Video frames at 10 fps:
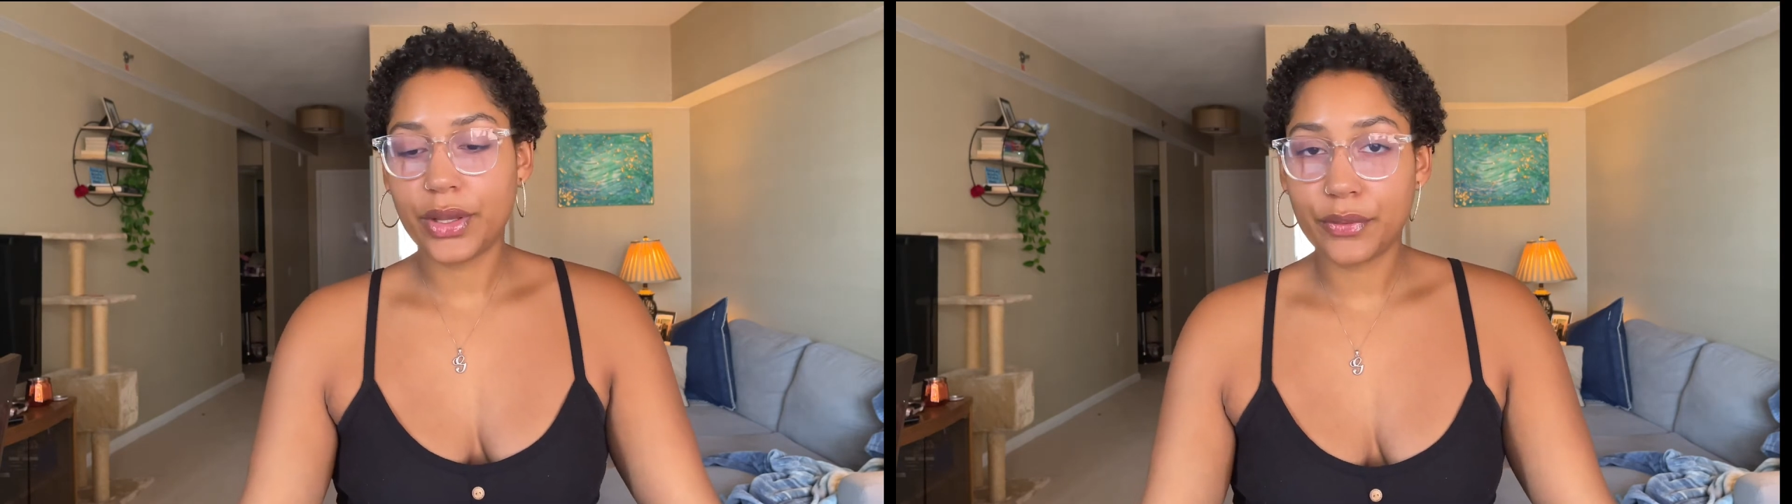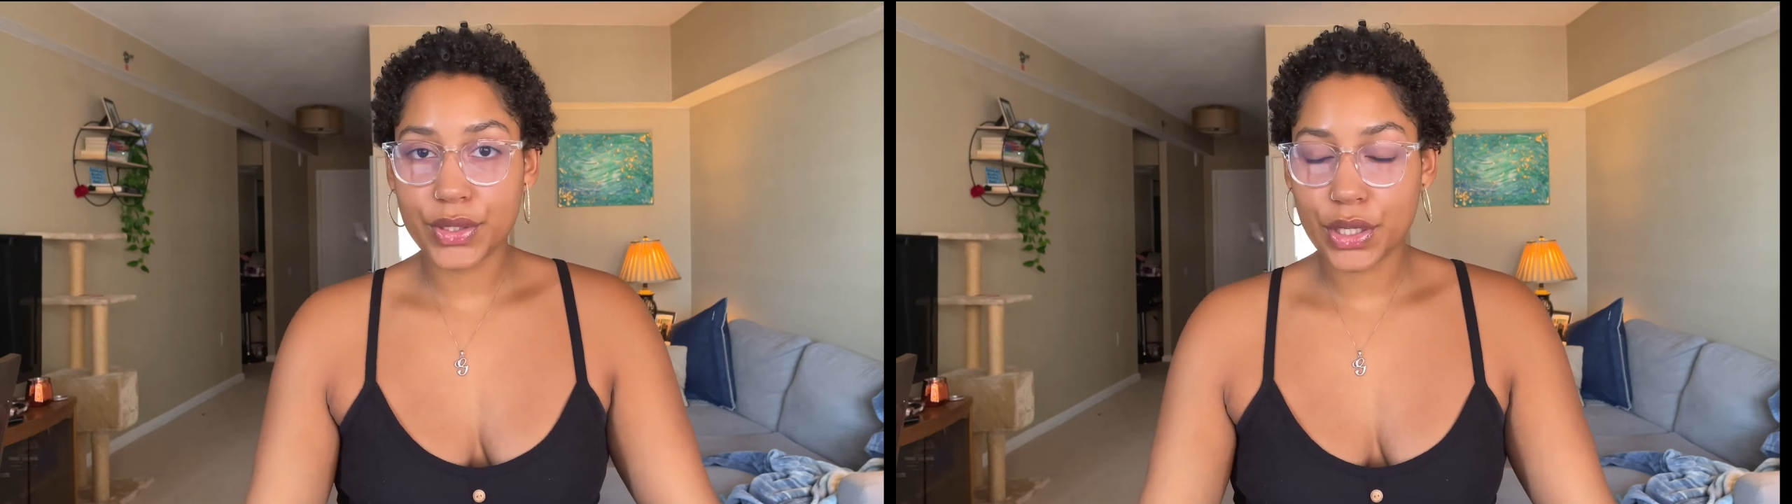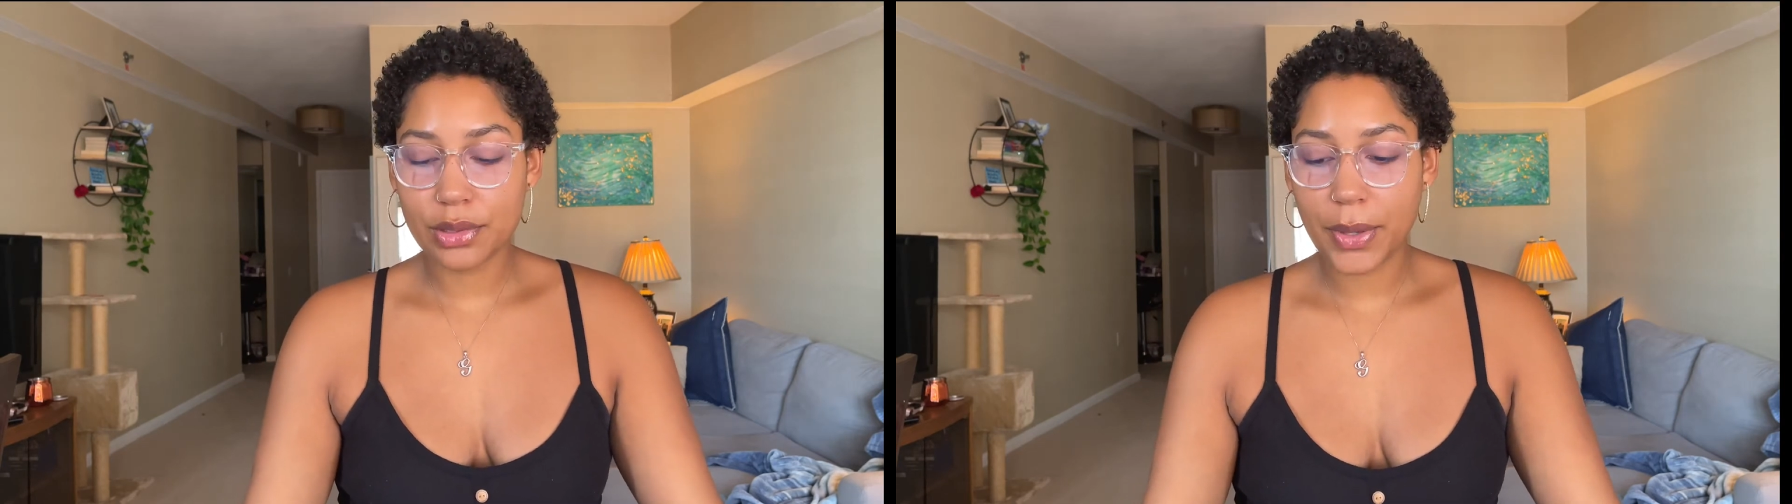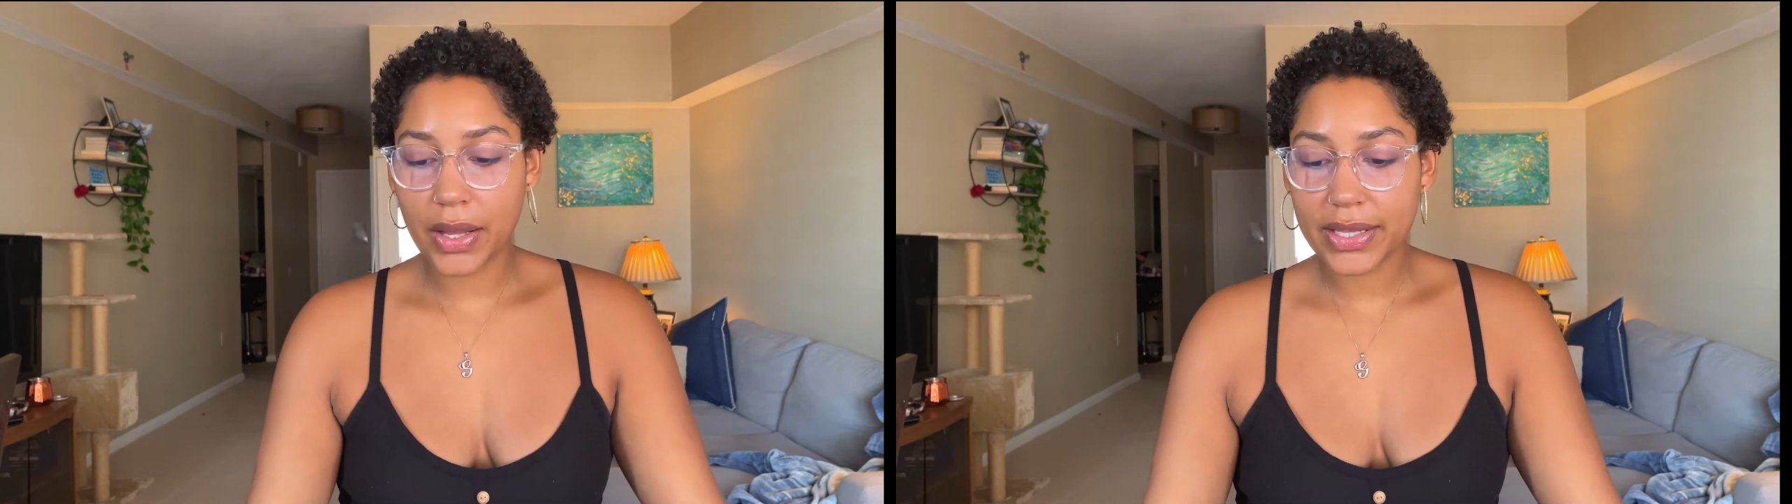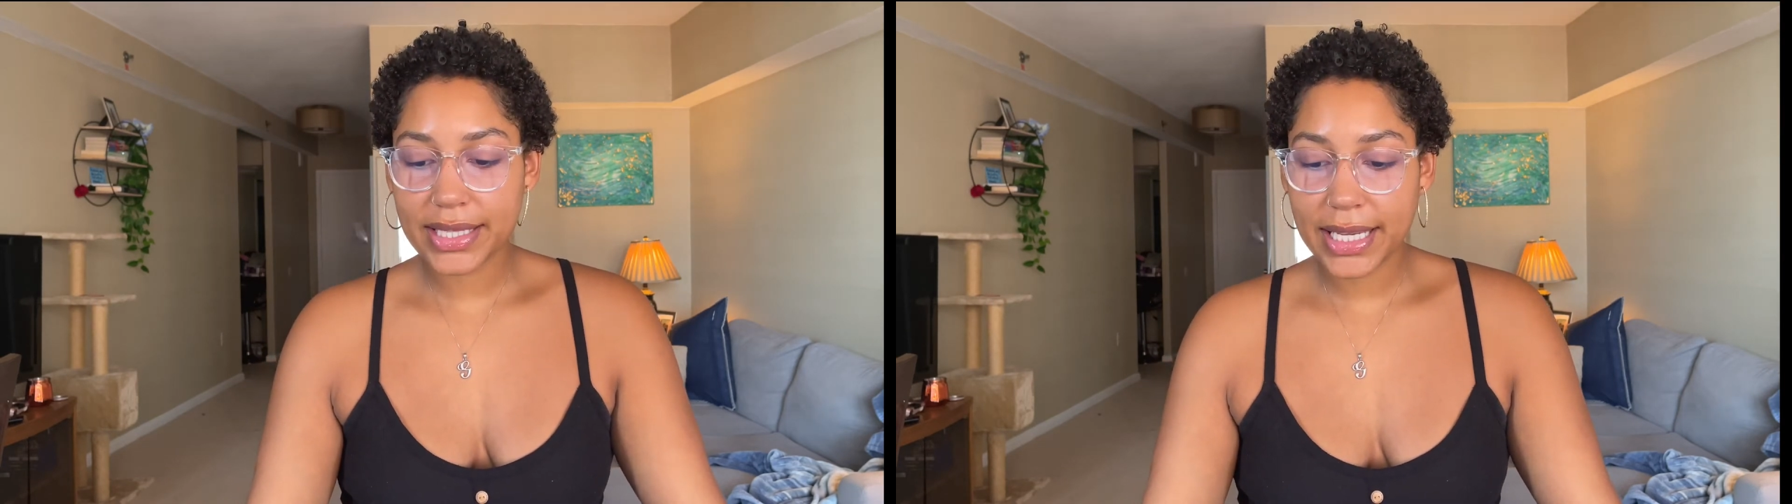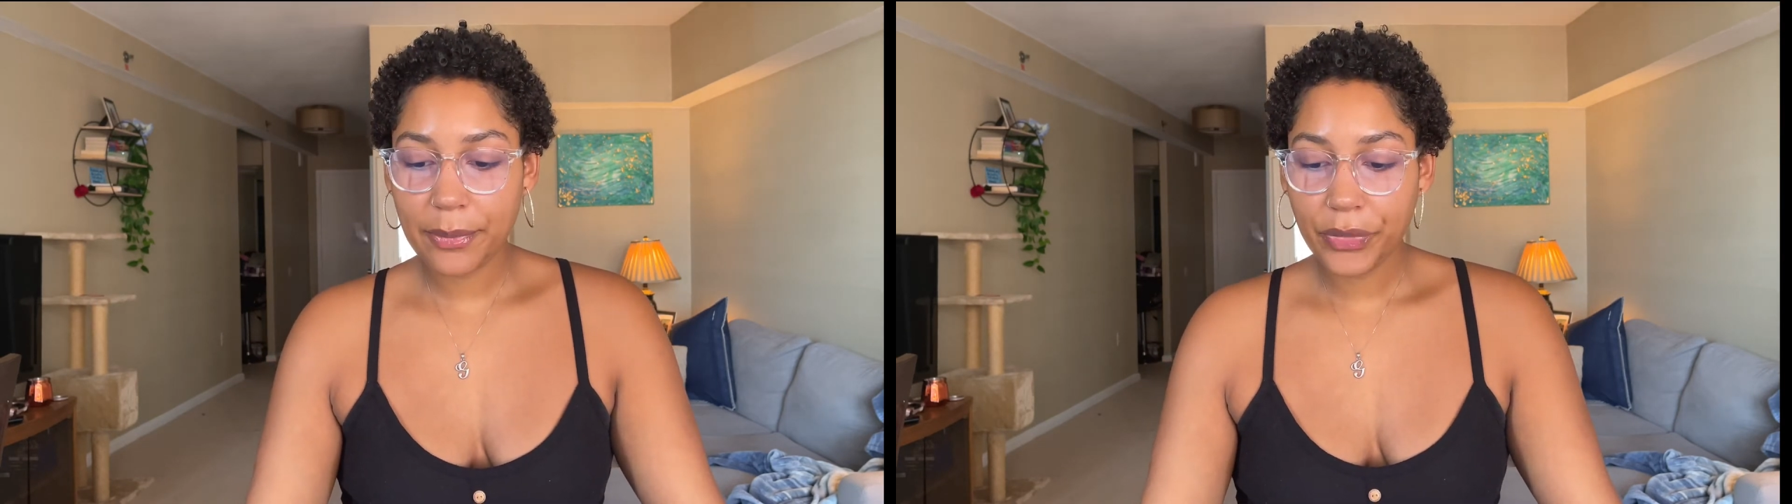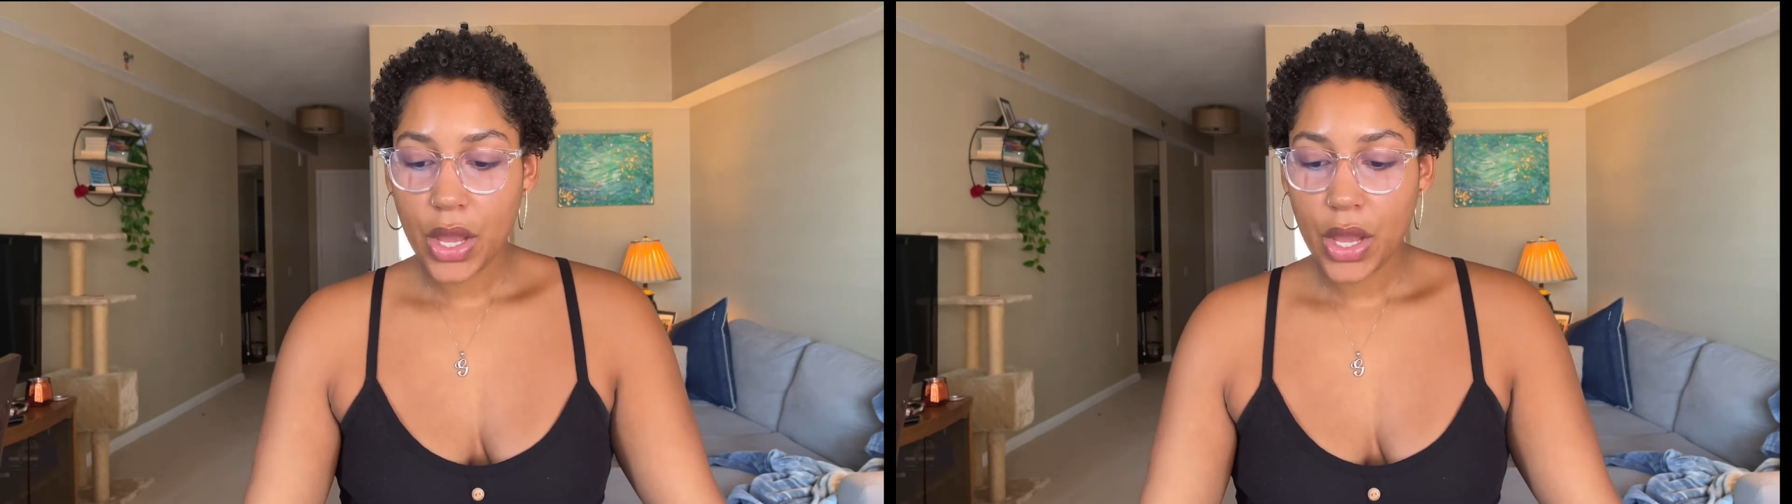return policy.